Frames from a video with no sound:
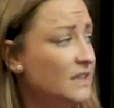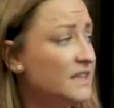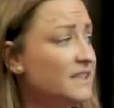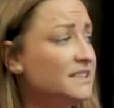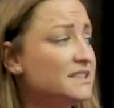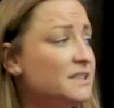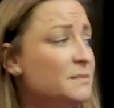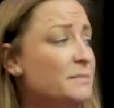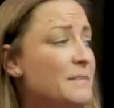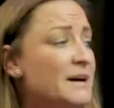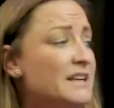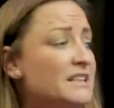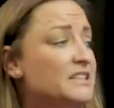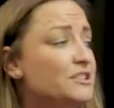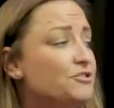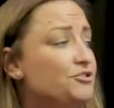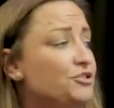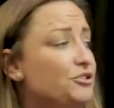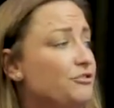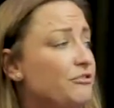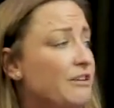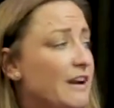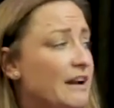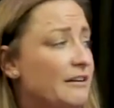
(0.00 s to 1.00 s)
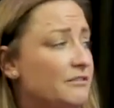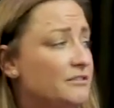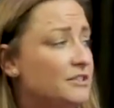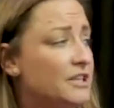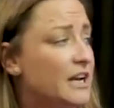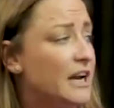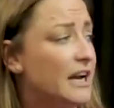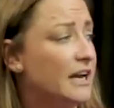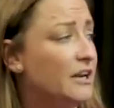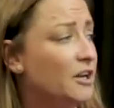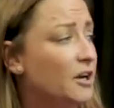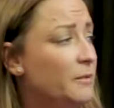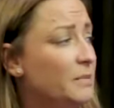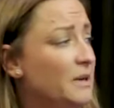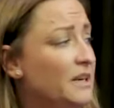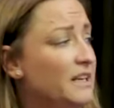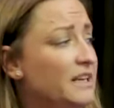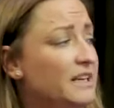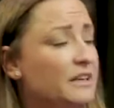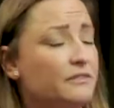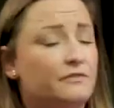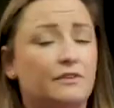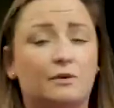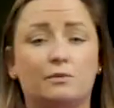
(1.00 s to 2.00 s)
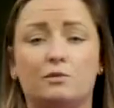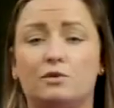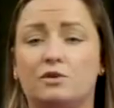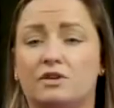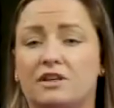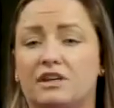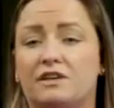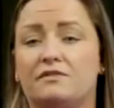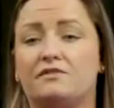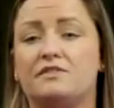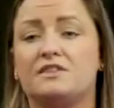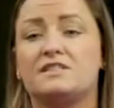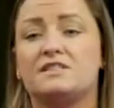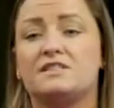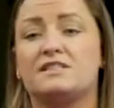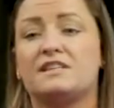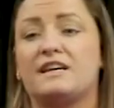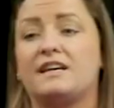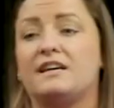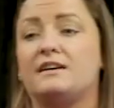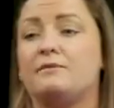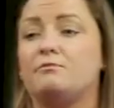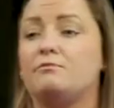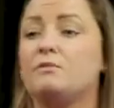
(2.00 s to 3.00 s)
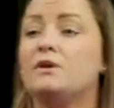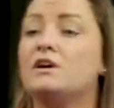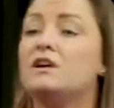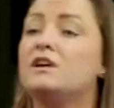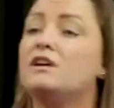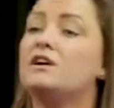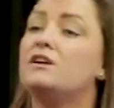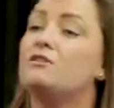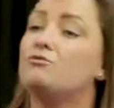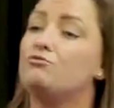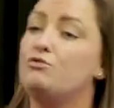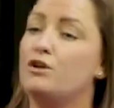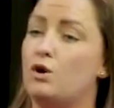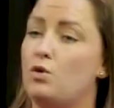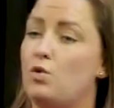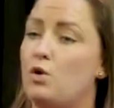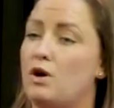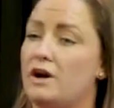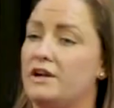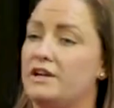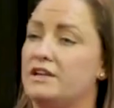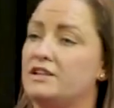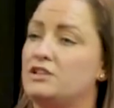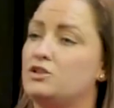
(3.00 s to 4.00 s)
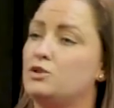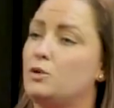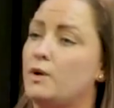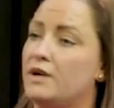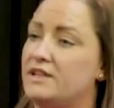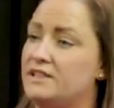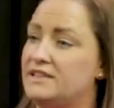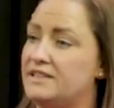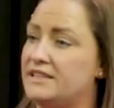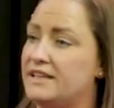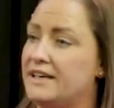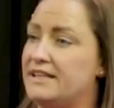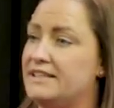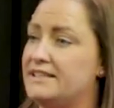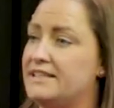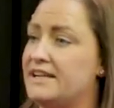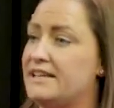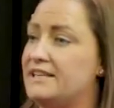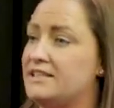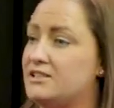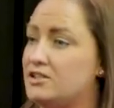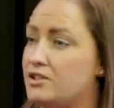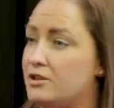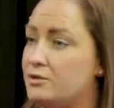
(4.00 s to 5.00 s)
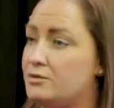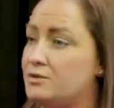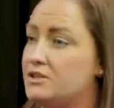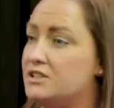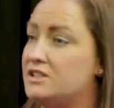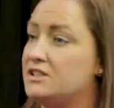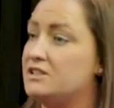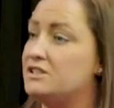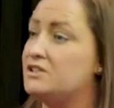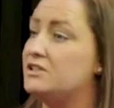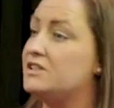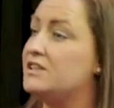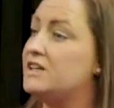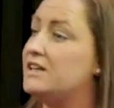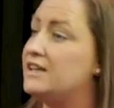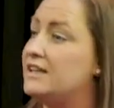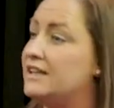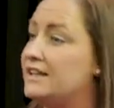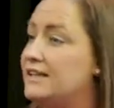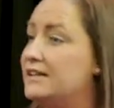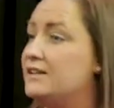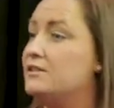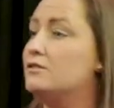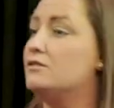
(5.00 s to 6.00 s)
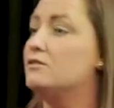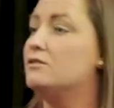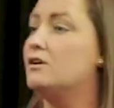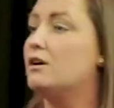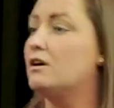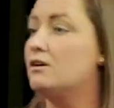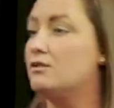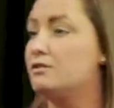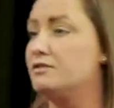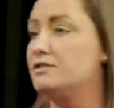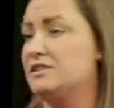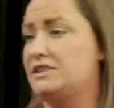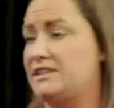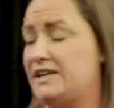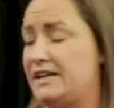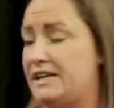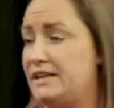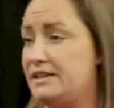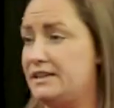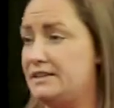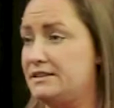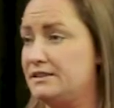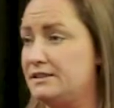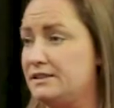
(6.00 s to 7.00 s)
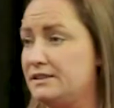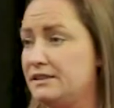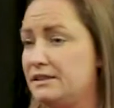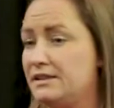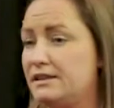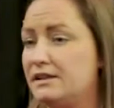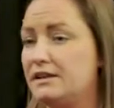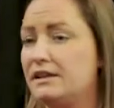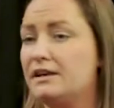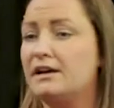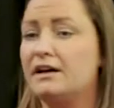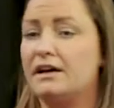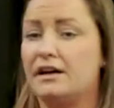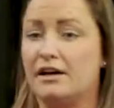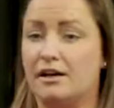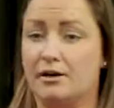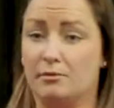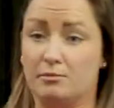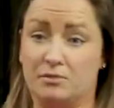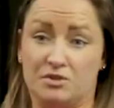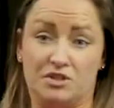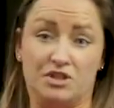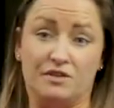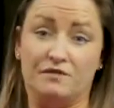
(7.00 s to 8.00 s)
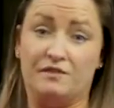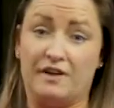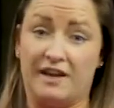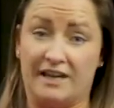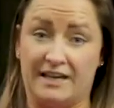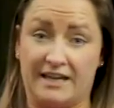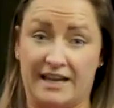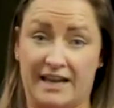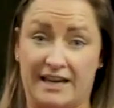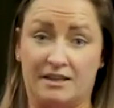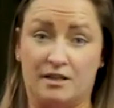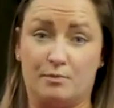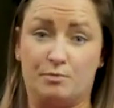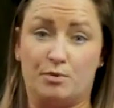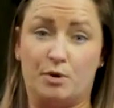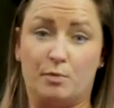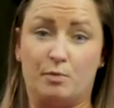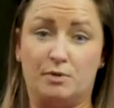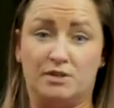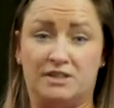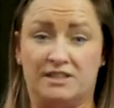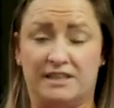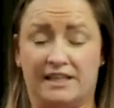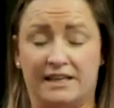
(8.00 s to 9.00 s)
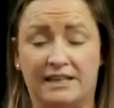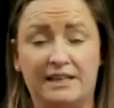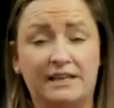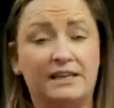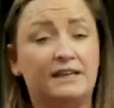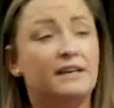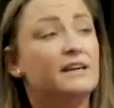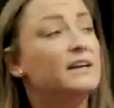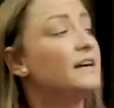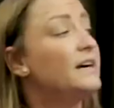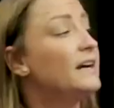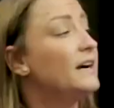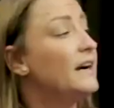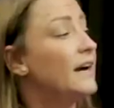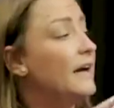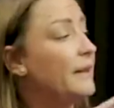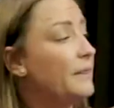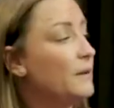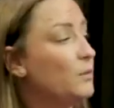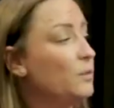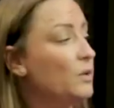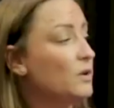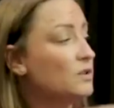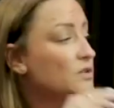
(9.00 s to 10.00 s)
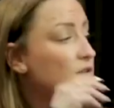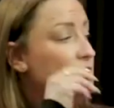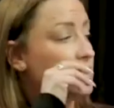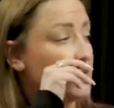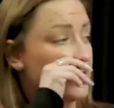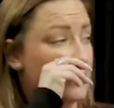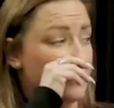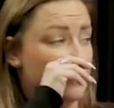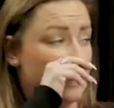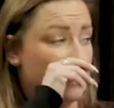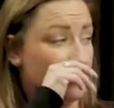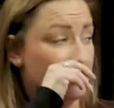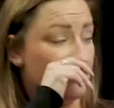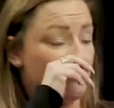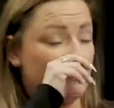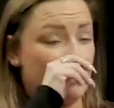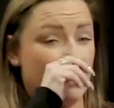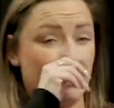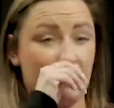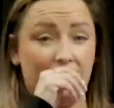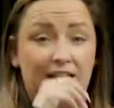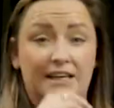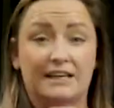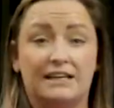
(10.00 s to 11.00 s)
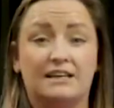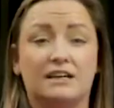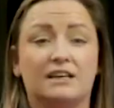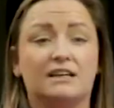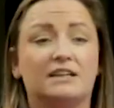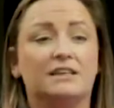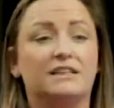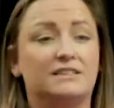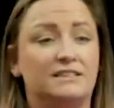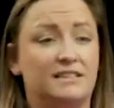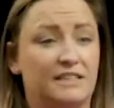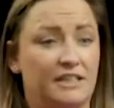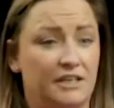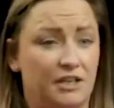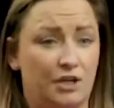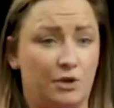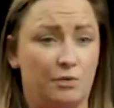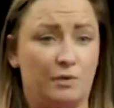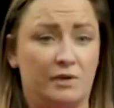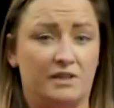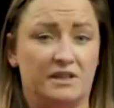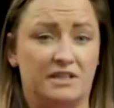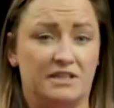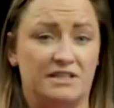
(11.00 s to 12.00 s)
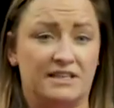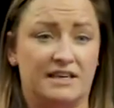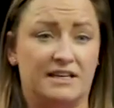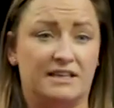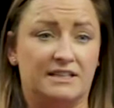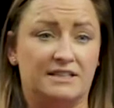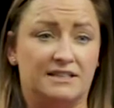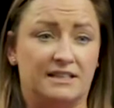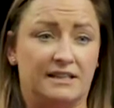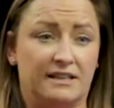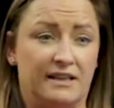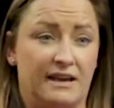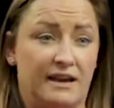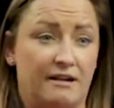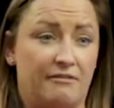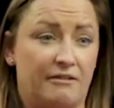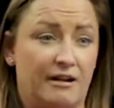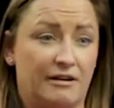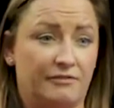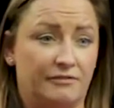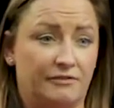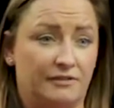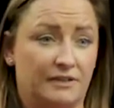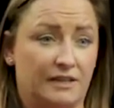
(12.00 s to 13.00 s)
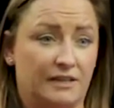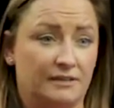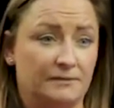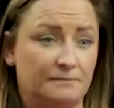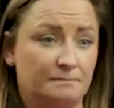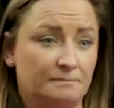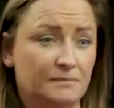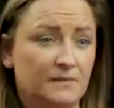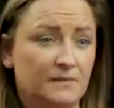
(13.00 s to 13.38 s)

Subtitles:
It's a mandatory ground, and I believe it will give the same required 28 days notice to the illegal overstayers to vacate the property. And the ones that are there correctly can continue with the tenancy thereafter.